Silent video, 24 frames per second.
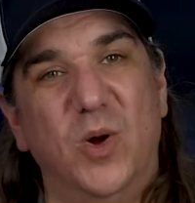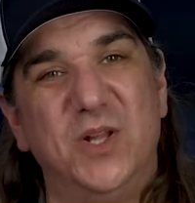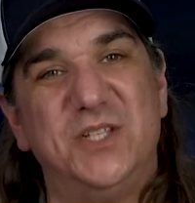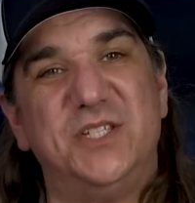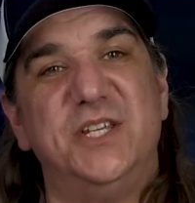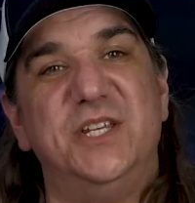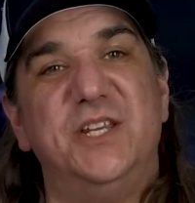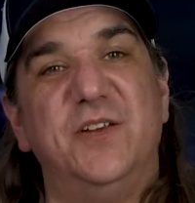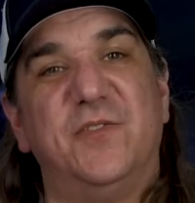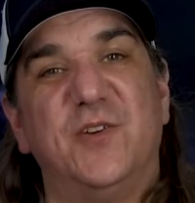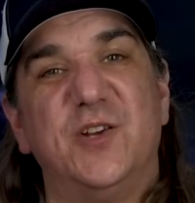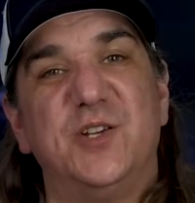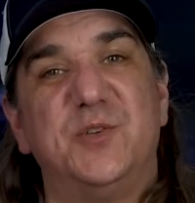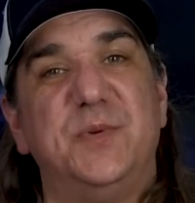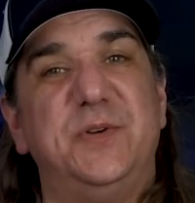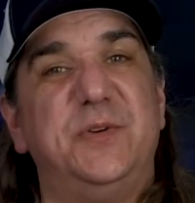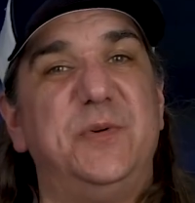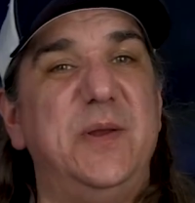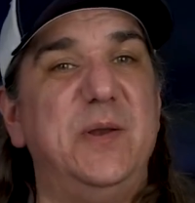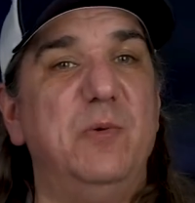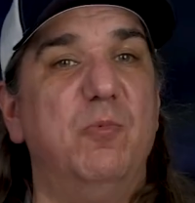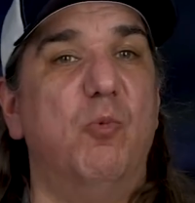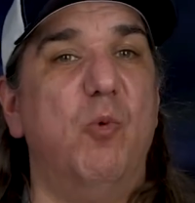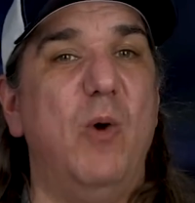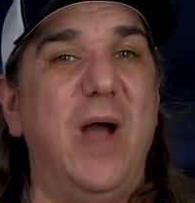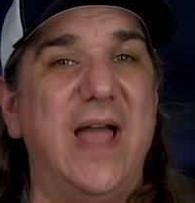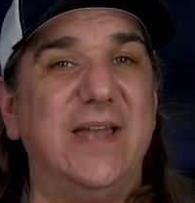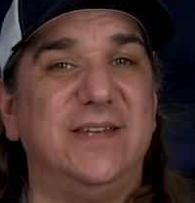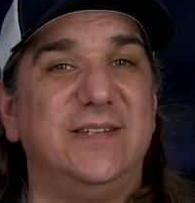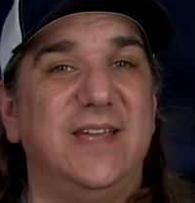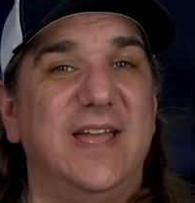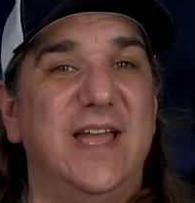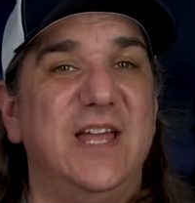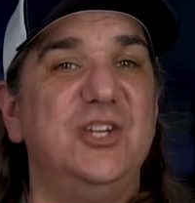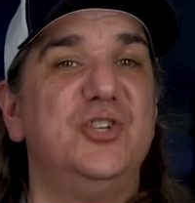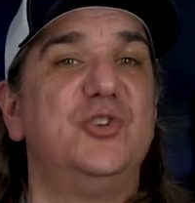what's the difference between
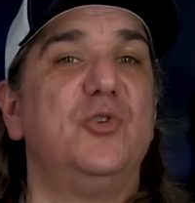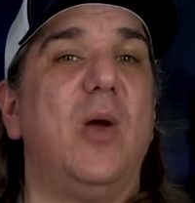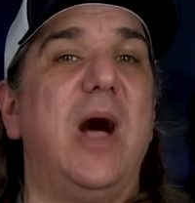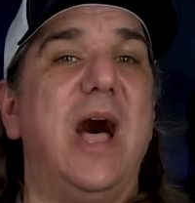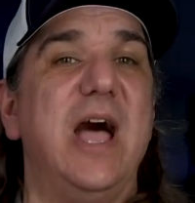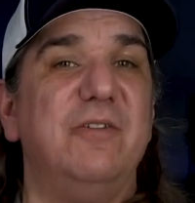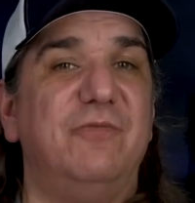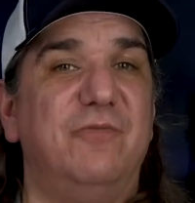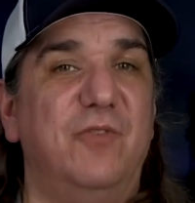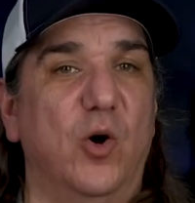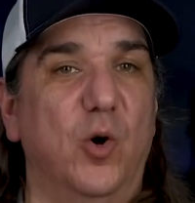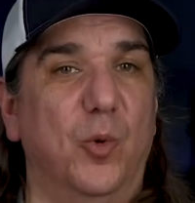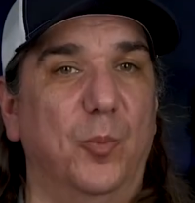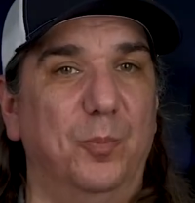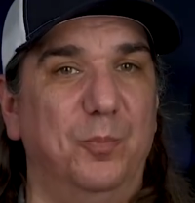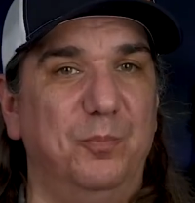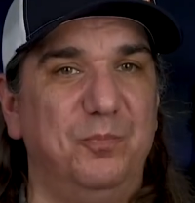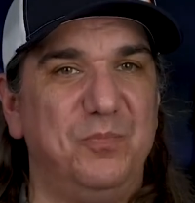wet and dry foam?